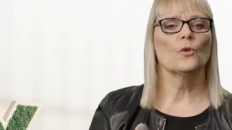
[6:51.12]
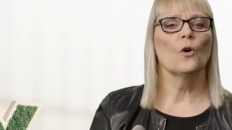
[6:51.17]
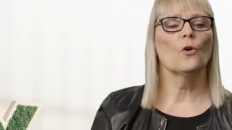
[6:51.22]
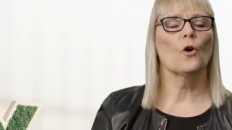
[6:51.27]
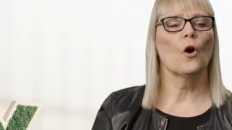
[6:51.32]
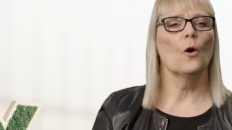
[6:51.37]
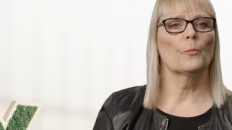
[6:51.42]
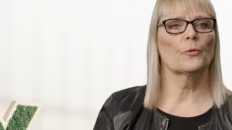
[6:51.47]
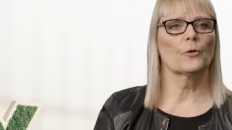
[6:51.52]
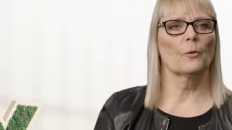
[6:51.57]
No
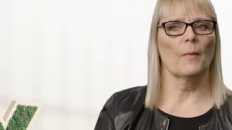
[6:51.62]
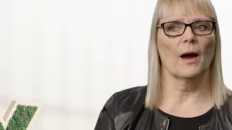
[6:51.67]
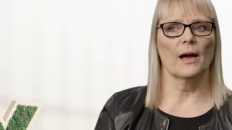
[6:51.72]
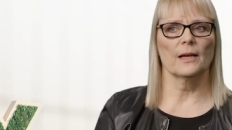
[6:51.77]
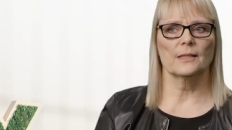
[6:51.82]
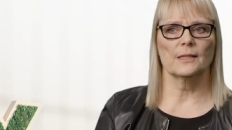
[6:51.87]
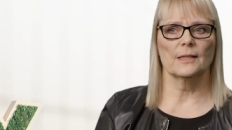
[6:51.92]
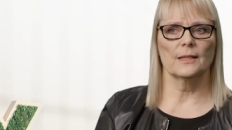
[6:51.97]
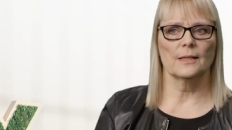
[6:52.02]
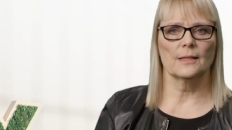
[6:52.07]

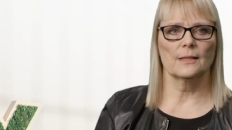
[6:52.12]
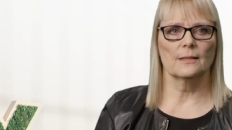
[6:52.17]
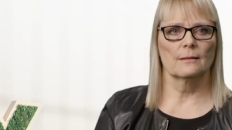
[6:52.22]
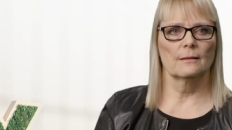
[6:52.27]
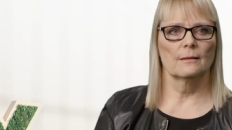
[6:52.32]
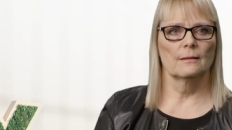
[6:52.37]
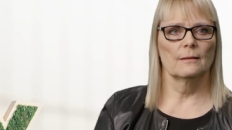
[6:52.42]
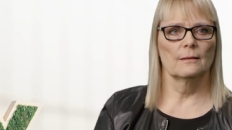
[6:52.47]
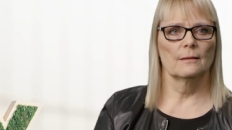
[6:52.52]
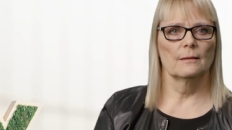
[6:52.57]
compromises.
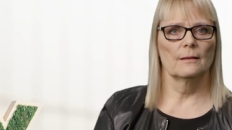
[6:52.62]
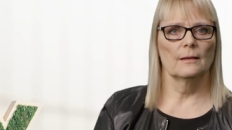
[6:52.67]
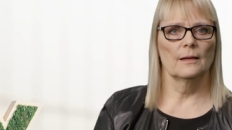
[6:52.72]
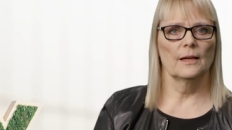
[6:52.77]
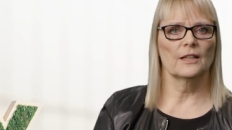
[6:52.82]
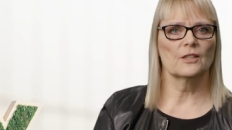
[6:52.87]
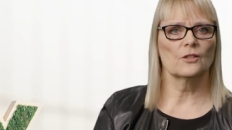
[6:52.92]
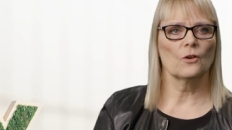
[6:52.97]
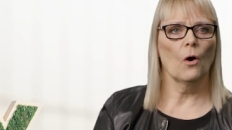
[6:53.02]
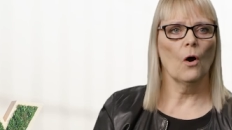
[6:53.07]

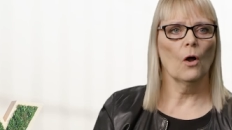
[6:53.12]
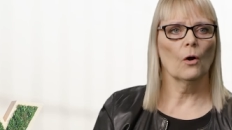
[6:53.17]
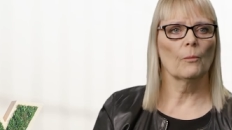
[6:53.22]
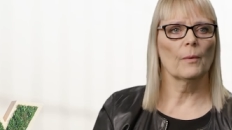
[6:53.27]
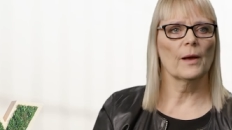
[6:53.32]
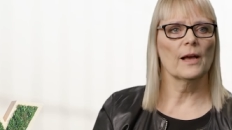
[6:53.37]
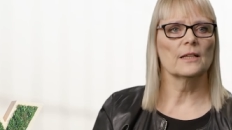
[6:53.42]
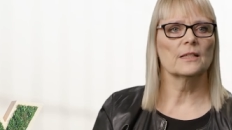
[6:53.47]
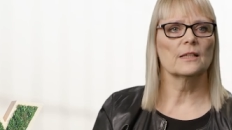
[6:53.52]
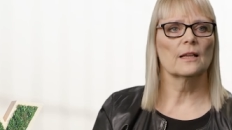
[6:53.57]
It's
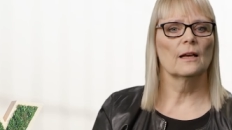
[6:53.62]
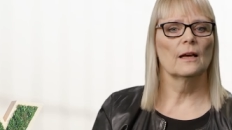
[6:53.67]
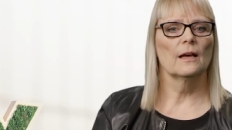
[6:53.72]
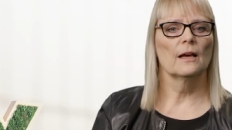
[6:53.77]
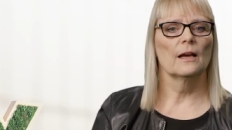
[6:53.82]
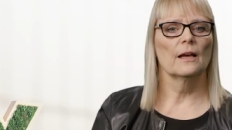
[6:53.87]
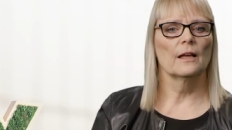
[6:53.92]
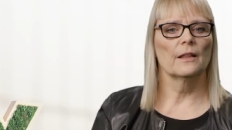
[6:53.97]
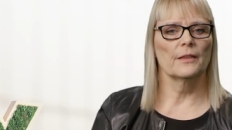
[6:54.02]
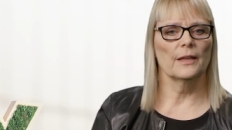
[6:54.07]
always
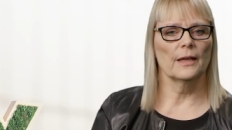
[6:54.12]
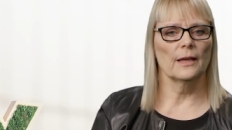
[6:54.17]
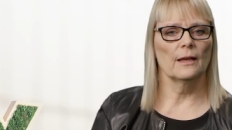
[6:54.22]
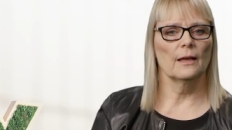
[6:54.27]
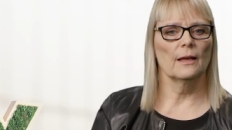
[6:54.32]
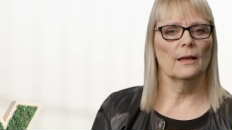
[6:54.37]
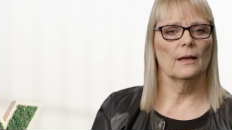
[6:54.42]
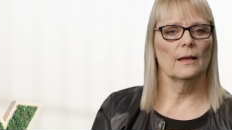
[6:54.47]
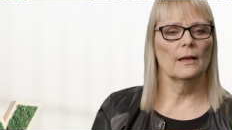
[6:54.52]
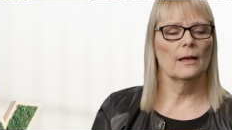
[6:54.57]
the
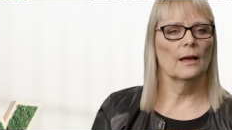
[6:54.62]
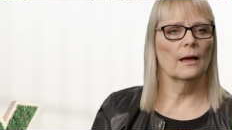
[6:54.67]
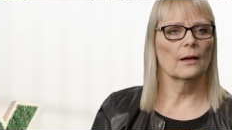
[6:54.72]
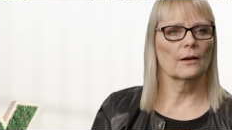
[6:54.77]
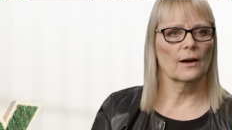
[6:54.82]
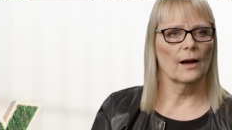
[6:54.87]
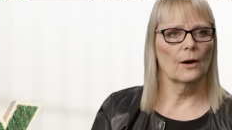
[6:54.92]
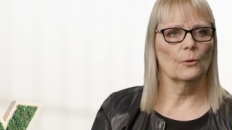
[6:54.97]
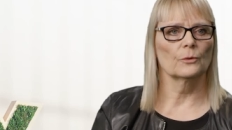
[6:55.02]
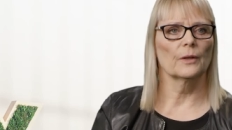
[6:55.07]

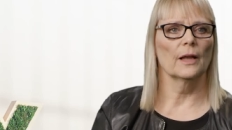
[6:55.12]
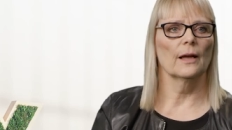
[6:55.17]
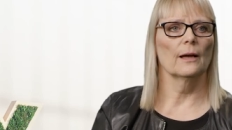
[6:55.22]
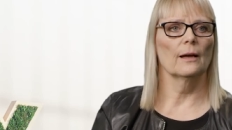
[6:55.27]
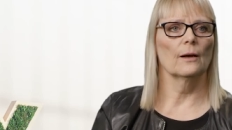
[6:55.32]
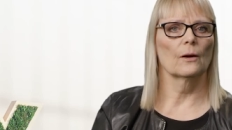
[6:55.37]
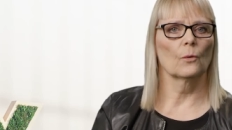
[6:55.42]
Raute